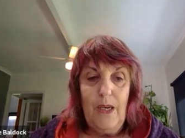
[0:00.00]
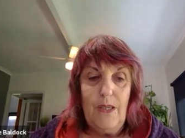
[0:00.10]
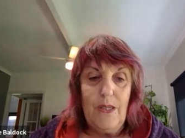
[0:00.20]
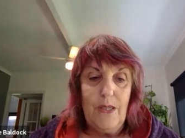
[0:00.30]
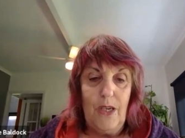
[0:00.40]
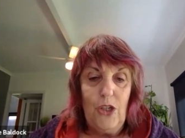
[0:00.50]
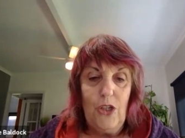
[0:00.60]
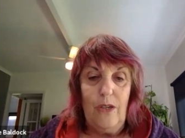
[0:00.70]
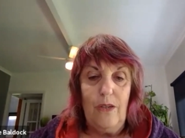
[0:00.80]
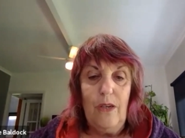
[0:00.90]

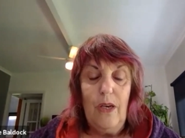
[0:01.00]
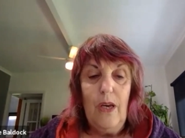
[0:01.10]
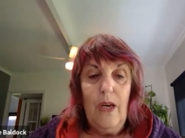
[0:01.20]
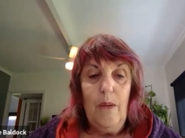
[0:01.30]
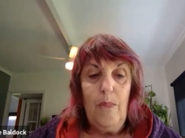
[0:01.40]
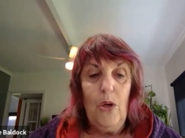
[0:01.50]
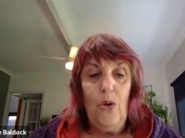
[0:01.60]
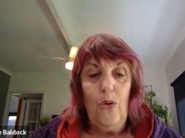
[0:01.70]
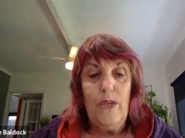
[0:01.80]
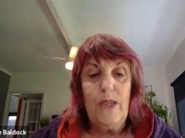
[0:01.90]
session,
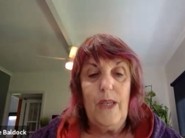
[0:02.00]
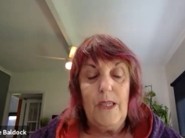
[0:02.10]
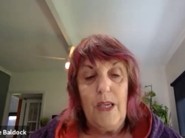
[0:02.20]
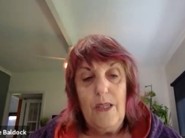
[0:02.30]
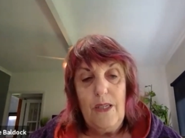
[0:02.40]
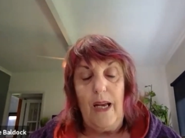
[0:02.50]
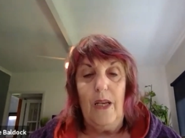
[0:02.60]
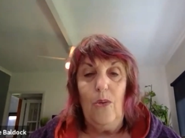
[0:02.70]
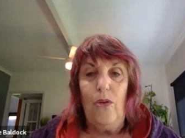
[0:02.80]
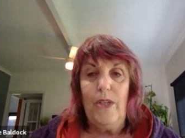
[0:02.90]
because that's
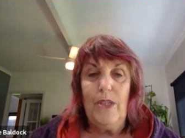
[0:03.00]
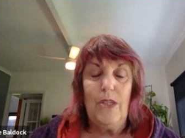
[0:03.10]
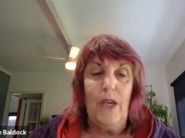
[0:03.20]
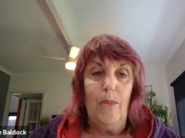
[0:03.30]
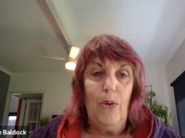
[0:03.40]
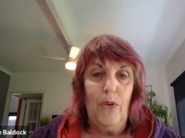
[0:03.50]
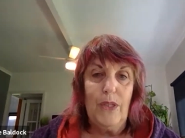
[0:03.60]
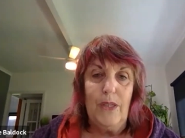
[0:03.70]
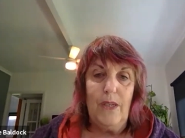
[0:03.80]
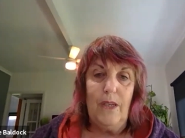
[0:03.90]
exactly what this young
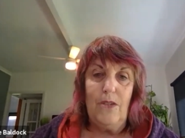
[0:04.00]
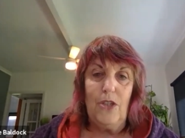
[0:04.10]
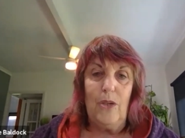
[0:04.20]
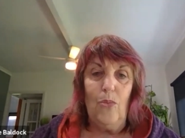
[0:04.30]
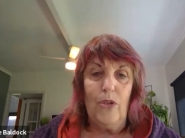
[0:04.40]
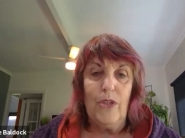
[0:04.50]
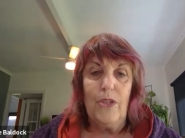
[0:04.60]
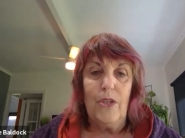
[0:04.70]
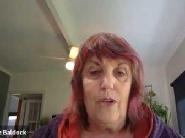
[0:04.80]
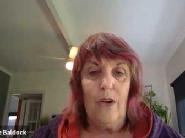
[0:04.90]
person did. She wanted
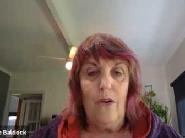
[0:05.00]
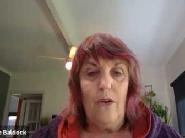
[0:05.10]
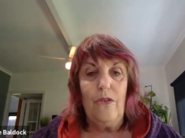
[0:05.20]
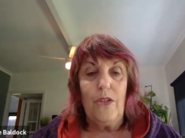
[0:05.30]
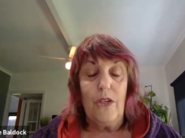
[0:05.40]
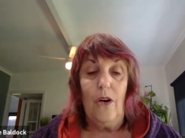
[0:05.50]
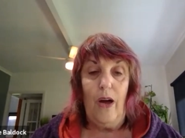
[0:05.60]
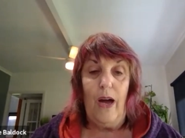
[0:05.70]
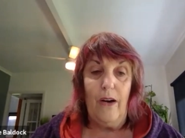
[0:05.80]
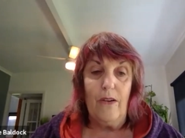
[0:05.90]
to go
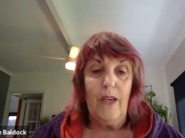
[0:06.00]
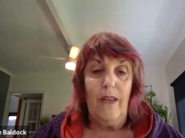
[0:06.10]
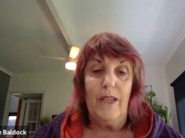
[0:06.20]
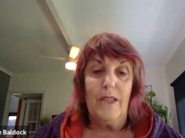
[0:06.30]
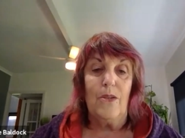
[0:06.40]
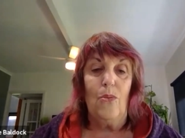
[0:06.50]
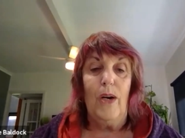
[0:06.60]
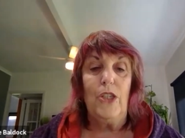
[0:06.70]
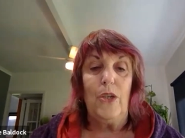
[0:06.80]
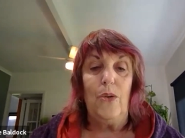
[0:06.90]
out, and that's the
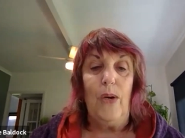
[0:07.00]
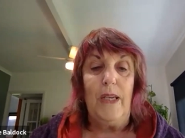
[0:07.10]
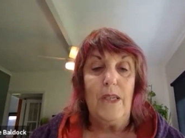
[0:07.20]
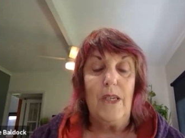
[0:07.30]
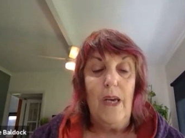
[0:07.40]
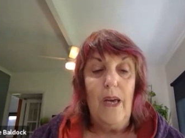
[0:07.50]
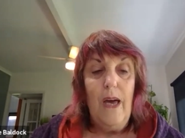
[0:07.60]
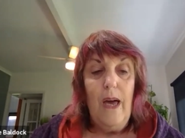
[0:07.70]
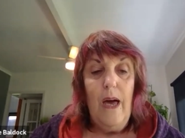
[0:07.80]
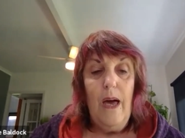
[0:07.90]
way she went.
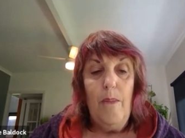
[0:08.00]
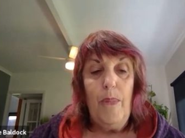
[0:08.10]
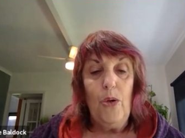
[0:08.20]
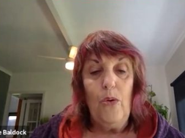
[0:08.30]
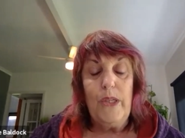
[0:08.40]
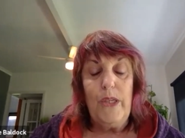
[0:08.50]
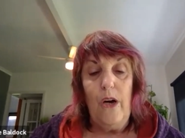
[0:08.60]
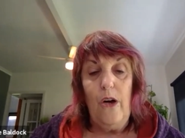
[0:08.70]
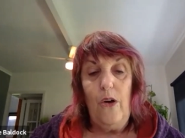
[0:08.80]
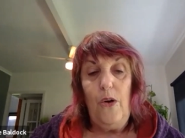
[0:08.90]
But
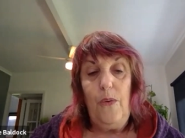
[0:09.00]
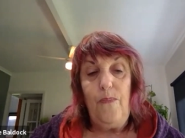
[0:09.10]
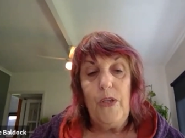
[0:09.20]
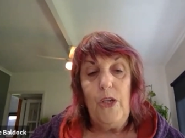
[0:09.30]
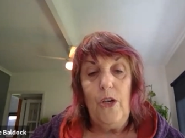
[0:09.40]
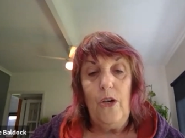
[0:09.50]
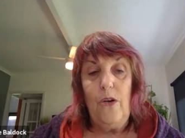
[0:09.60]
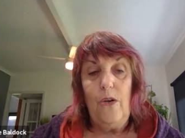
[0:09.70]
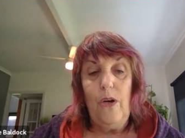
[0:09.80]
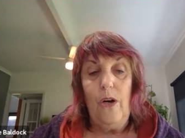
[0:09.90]
also, you
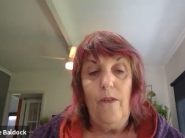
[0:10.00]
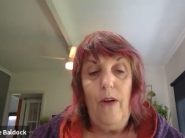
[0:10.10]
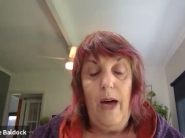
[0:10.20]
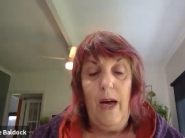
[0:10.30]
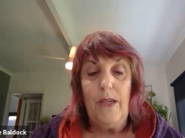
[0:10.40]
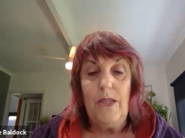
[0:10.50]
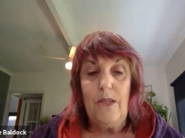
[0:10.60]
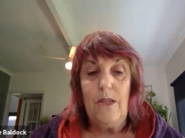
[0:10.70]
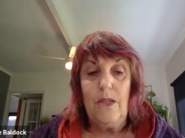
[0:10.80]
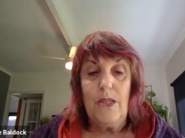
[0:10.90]
know, I've had
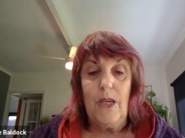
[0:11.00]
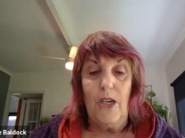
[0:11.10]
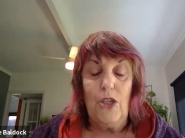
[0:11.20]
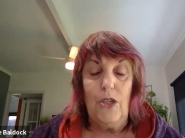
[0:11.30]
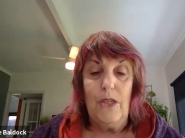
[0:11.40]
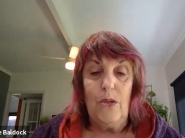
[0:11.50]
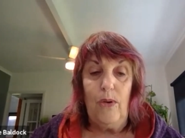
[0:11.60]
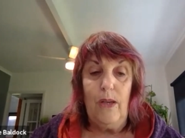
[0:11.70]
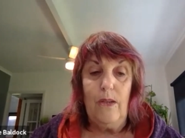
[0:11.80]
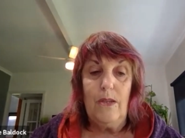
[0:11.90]
discussions
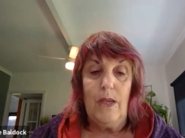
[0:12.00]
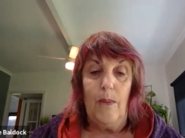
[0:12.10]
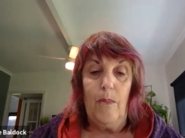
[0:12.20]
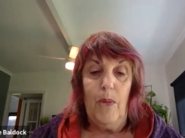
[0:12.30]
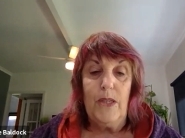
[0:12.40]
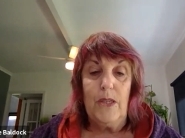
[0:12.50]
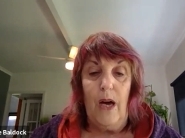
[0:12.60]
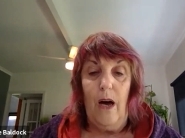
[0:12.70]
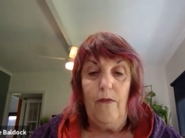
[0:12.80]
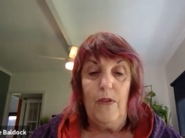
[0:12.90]
with some of my
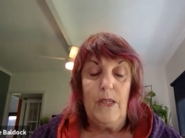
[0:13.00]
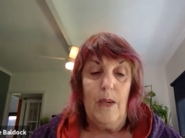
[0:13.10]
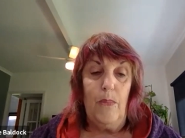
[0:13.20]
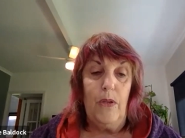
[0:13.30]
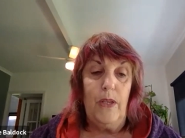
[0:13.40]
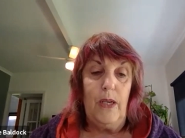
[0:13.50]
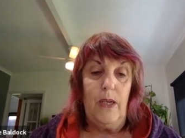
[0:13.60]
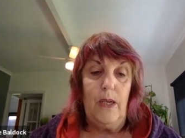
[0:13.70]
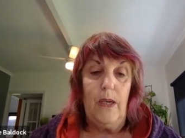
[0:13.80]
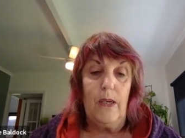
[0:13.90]
staff and some of
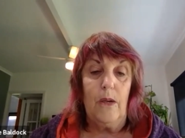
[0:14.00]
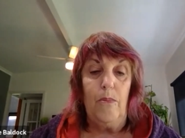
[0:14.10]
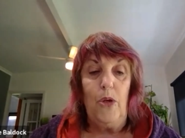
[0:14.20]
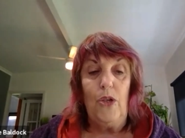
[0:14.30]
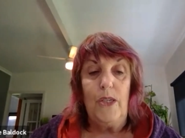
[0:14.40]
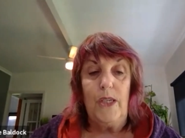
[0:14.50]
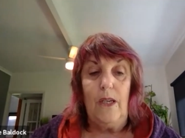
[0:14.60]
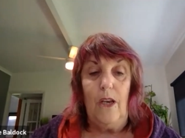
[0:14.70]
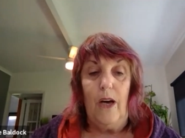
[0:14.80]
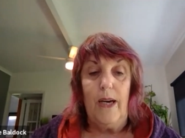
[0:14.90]
the
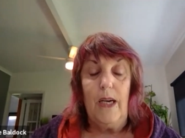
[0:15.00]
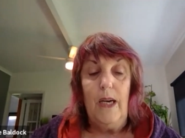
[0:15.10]
community, like,